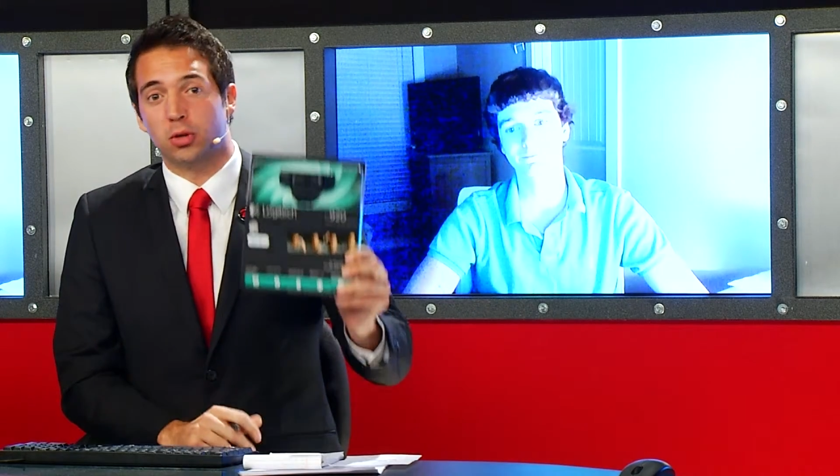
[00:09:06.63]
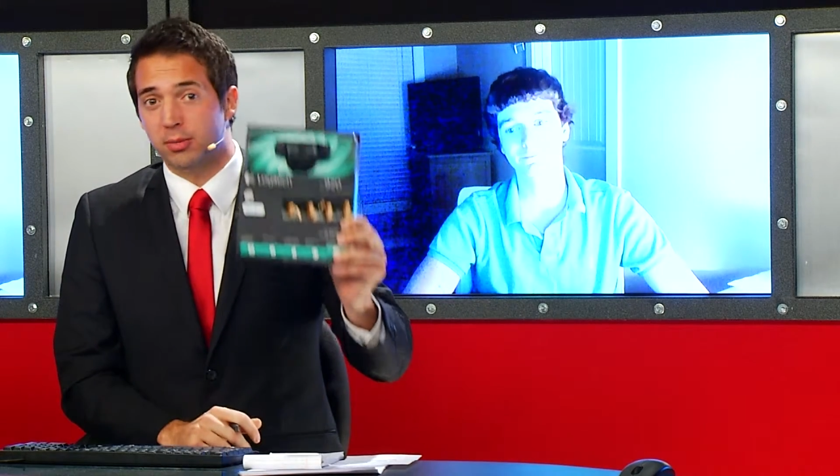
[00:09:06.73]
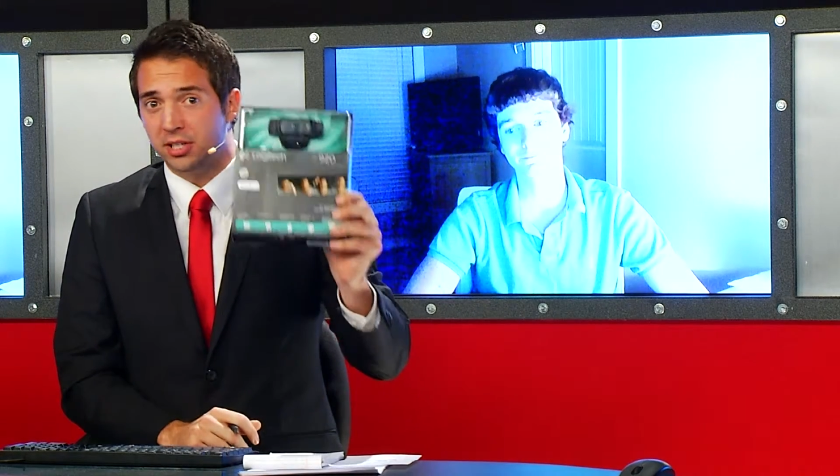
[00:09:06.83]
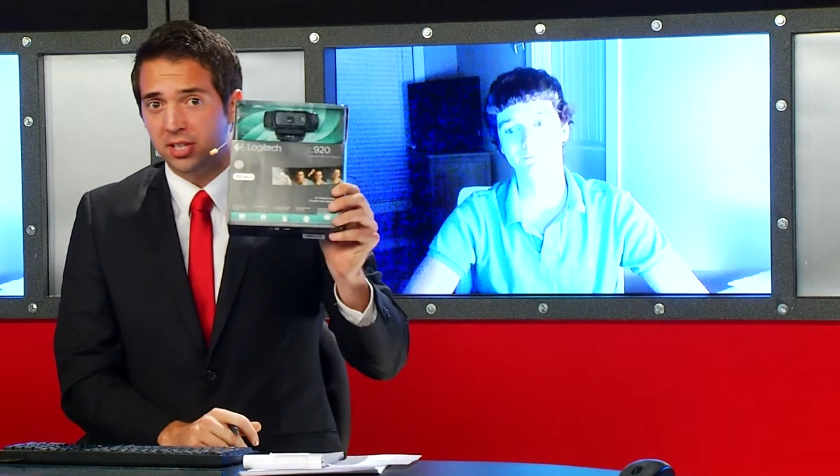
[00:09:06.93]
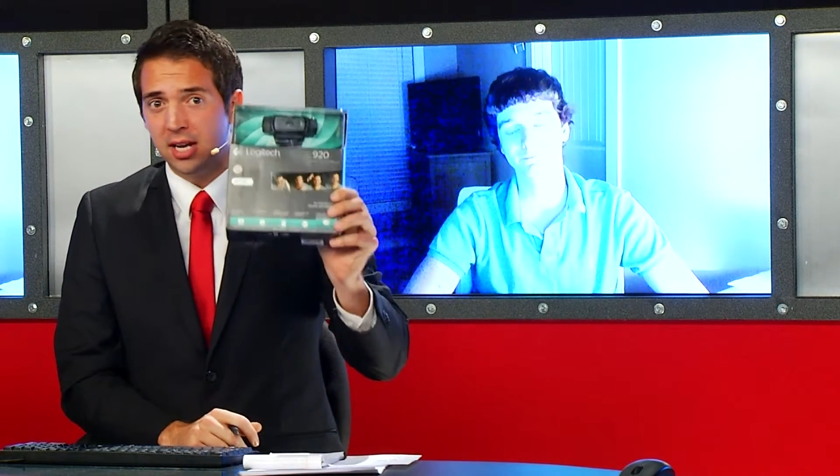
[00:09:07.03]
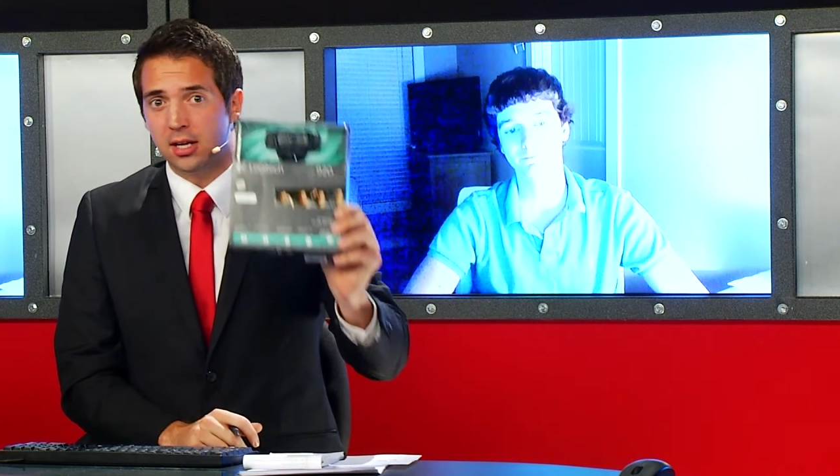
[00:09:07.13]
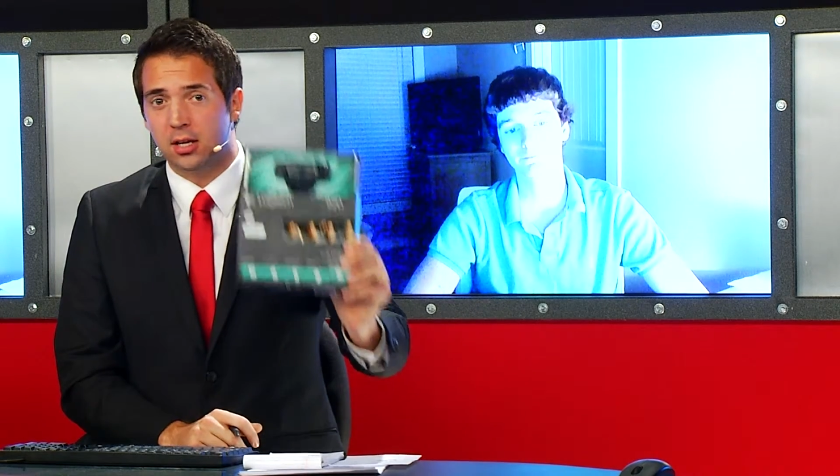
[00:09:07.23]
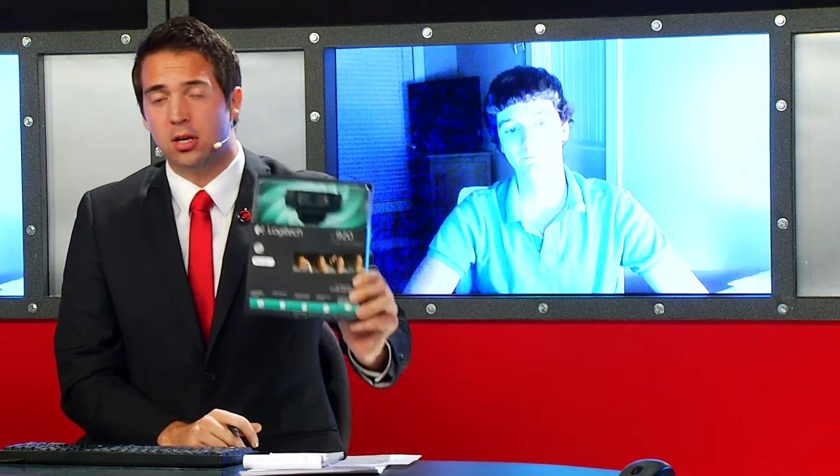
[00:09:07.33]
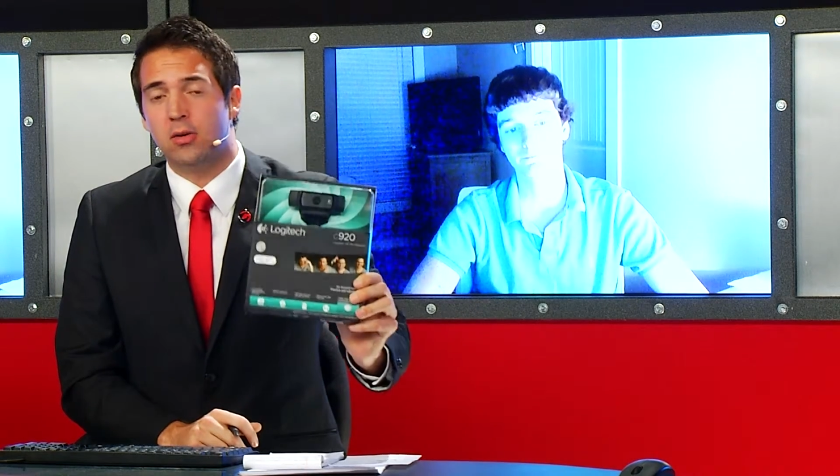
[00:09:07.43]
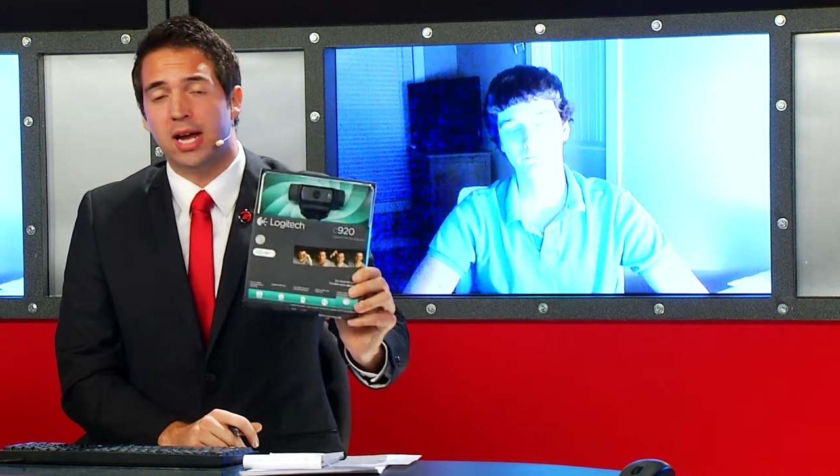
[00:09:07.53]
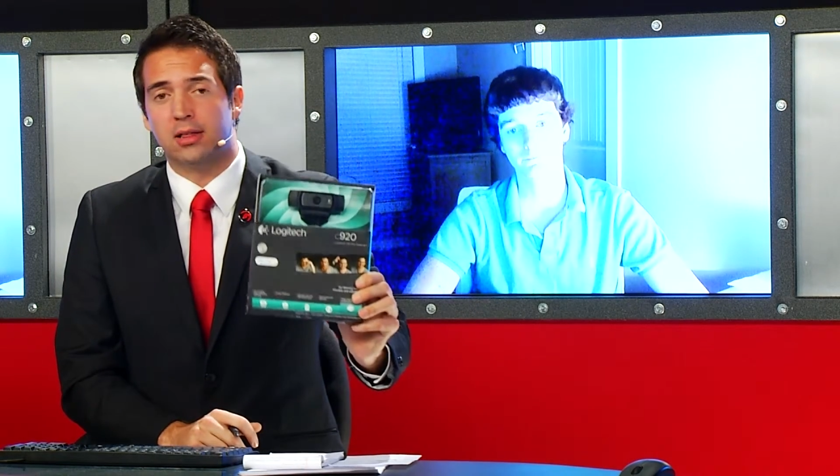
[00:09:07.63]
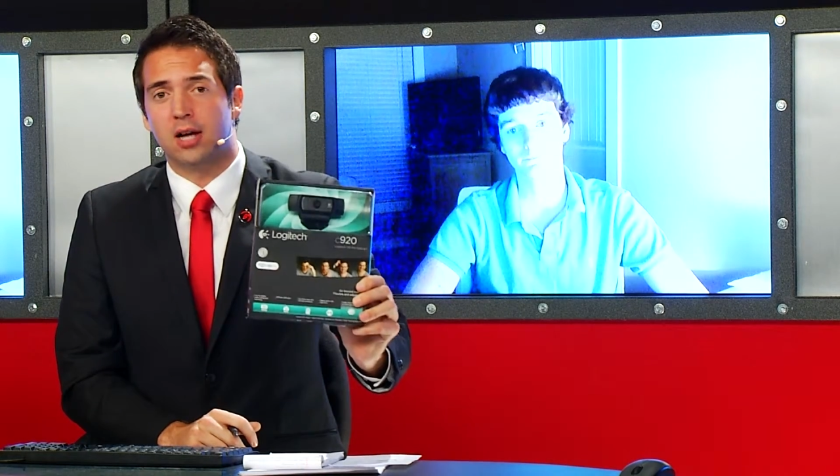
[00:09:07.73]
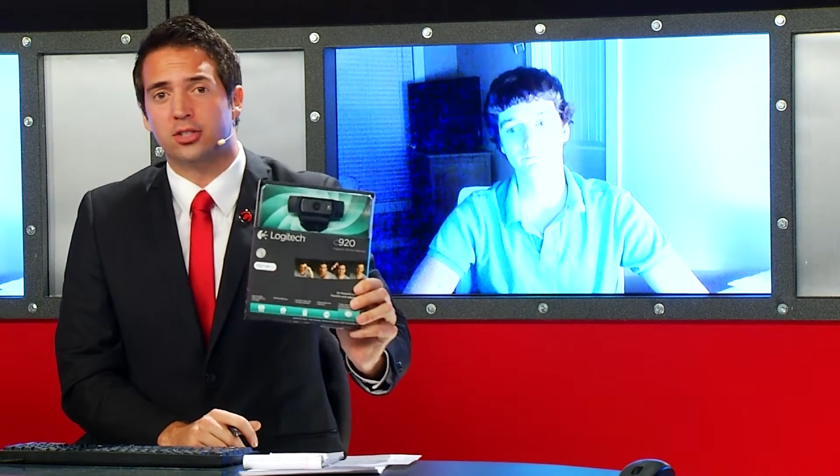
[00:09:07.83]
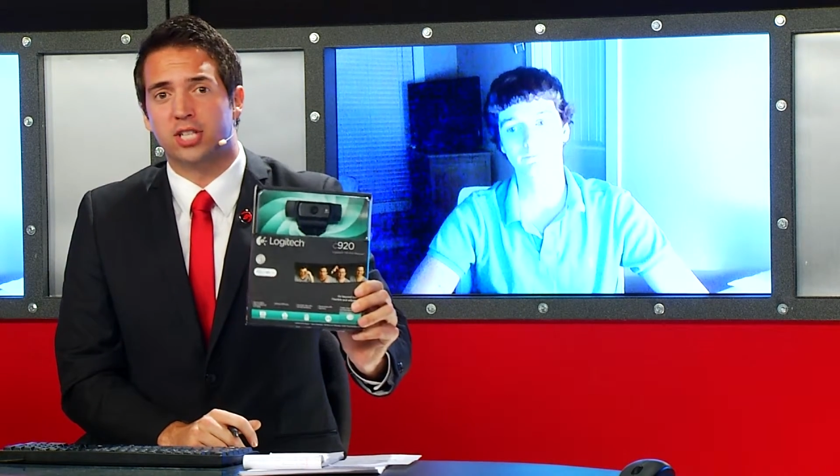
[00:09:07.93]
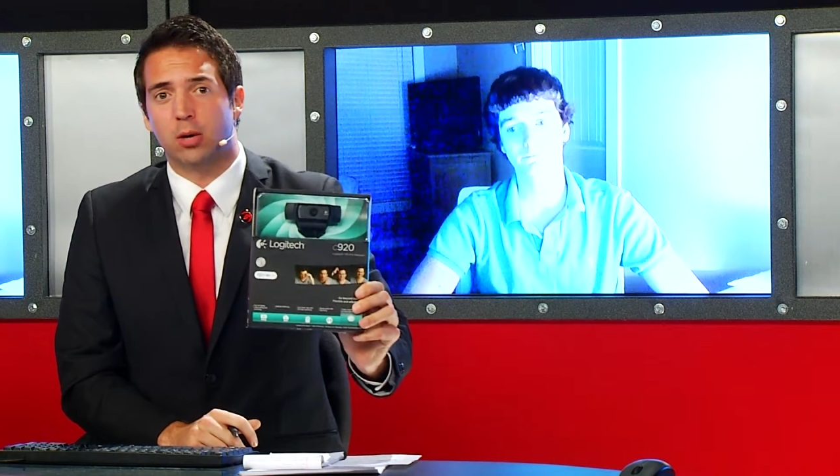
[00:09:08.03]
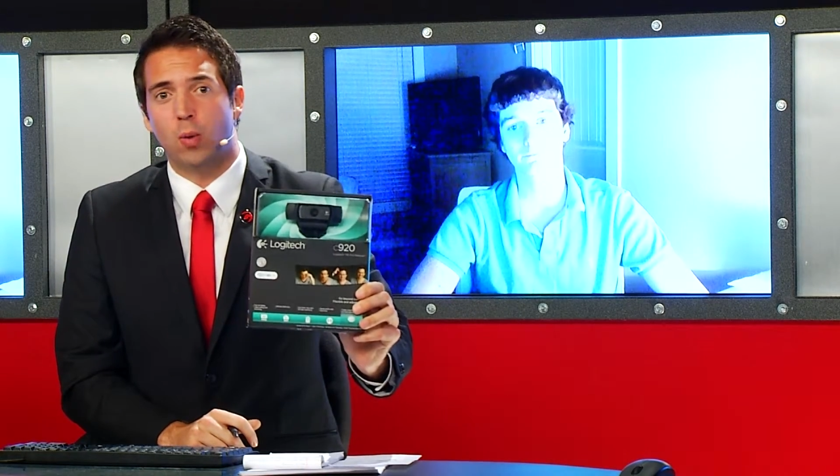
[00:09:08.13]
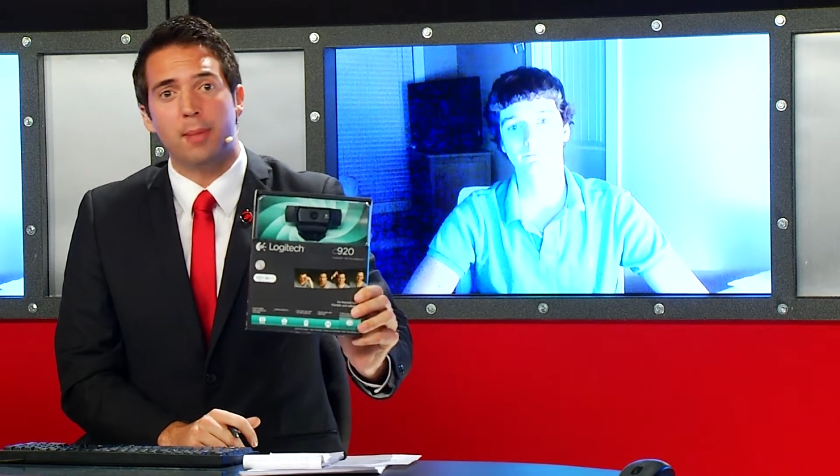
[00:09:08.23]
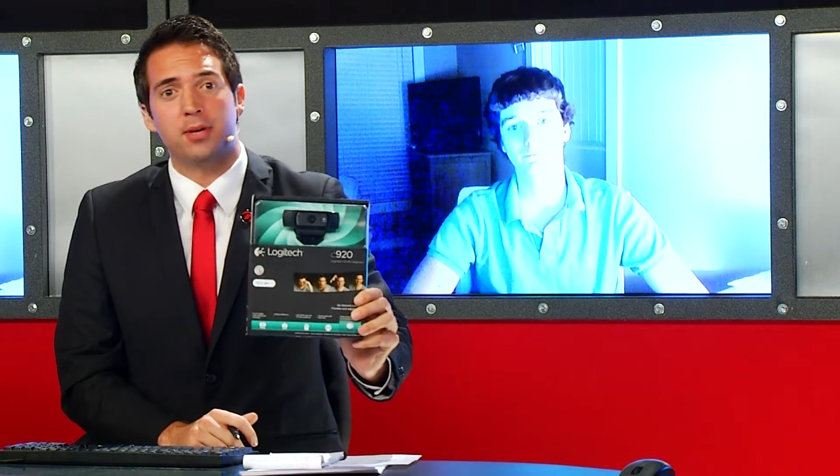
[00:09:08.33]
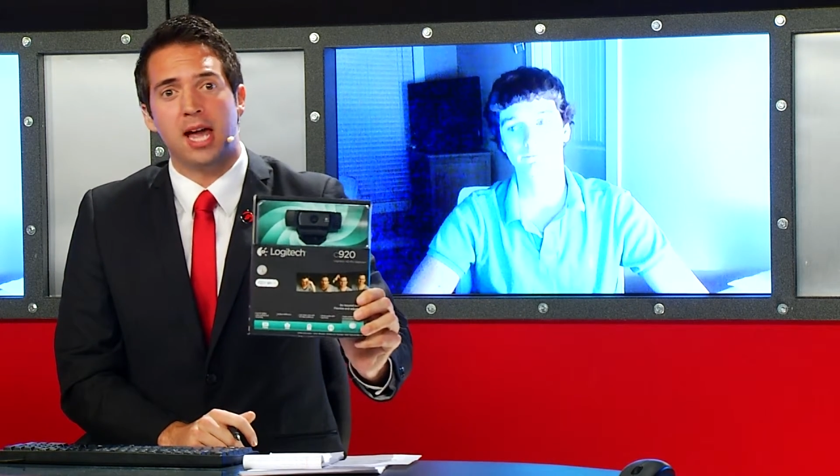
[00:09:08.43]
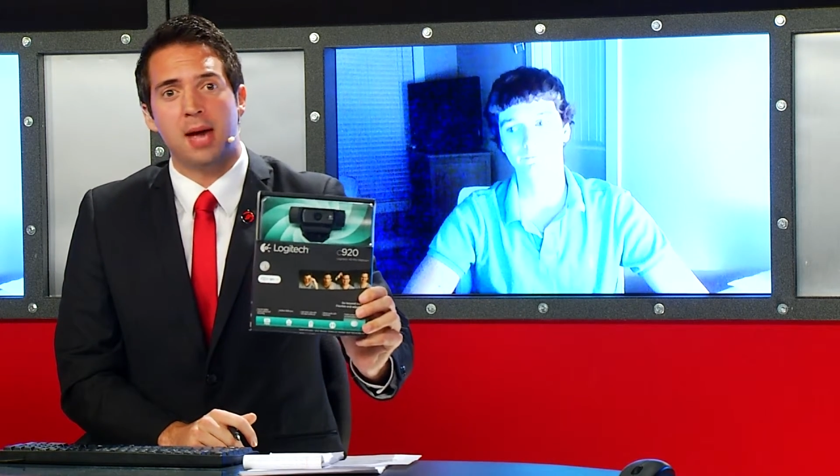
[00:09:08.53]
we're going to be sending you a Logitech
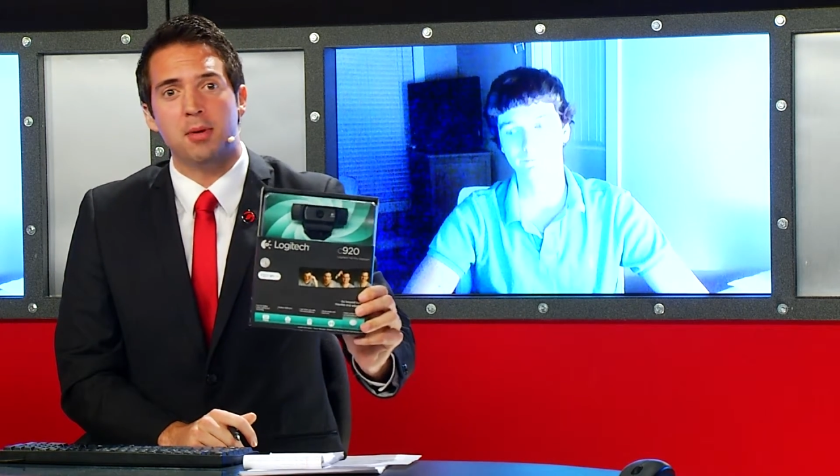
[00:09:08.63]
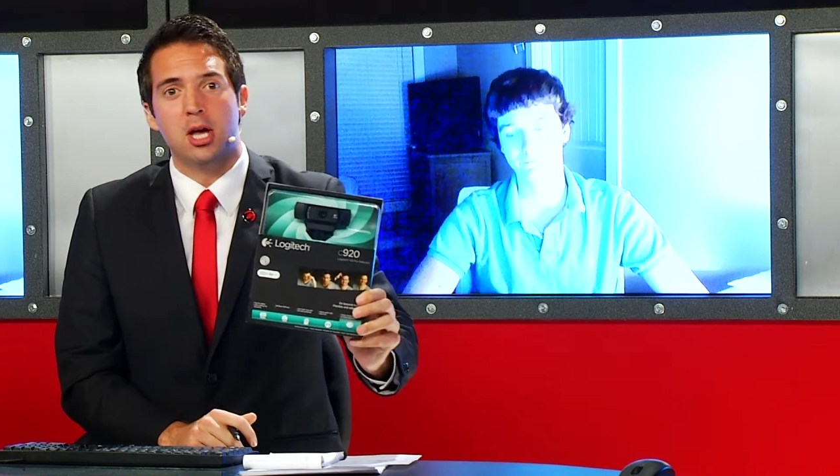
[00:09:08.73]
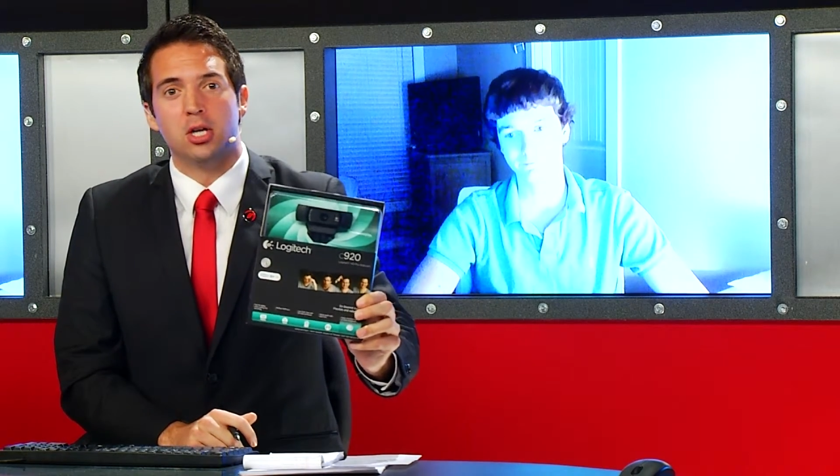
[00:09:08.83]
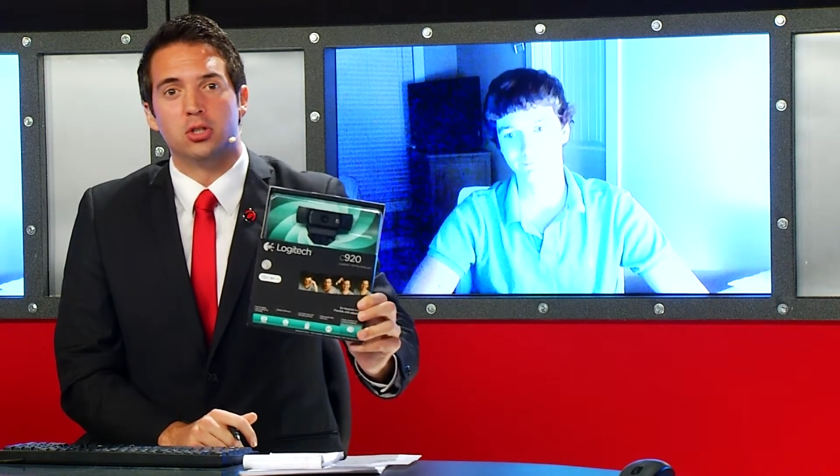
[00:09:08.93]
webcam